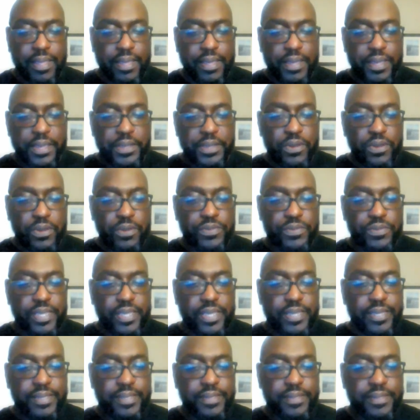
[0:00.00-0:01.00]

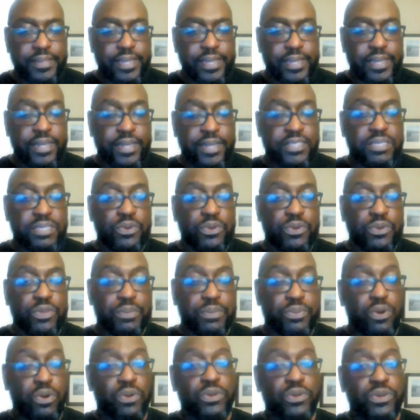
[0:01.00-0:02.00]
the customer, the
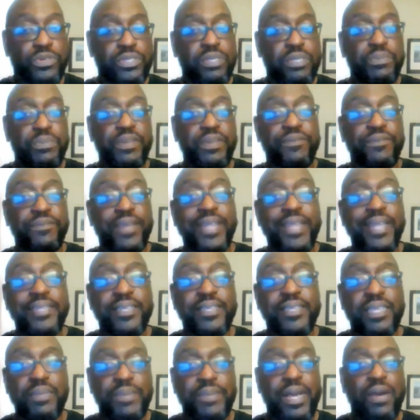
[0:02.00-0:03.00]
brokers, to be
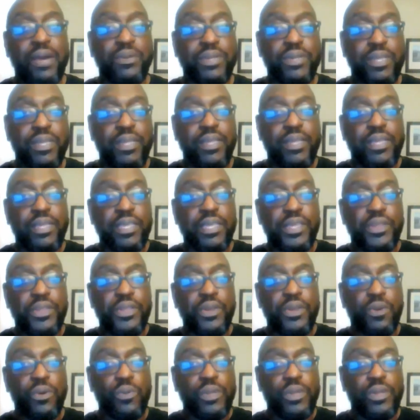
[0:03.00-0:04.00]
frantic about
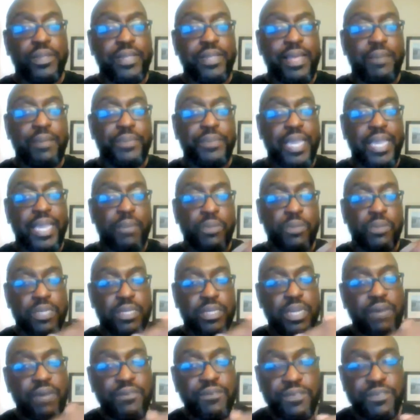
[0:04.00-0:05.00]
not being able to
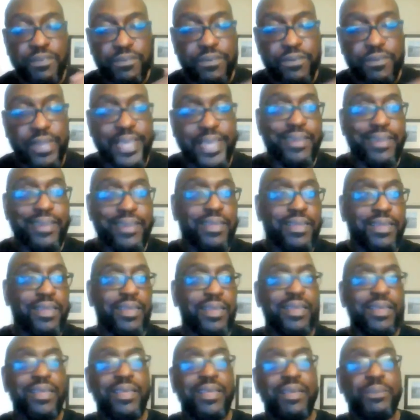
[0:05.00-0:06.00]
cover the freight.
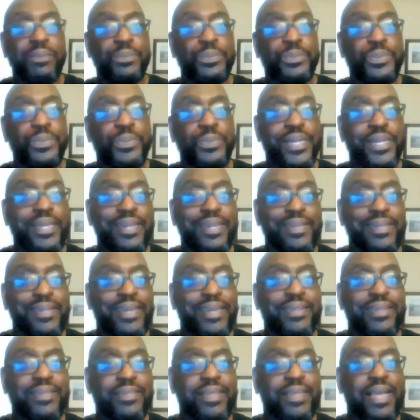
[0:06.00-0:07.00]
But a lot
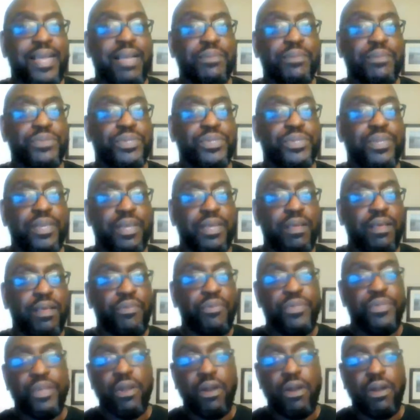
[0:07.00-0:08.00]
of the times
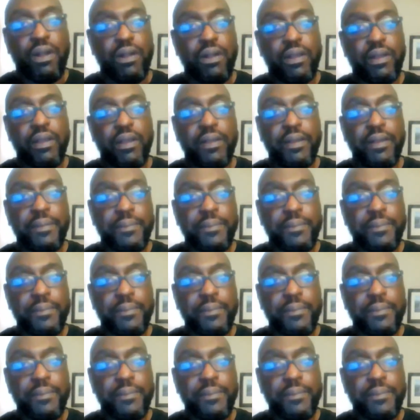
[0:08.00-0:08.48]
there are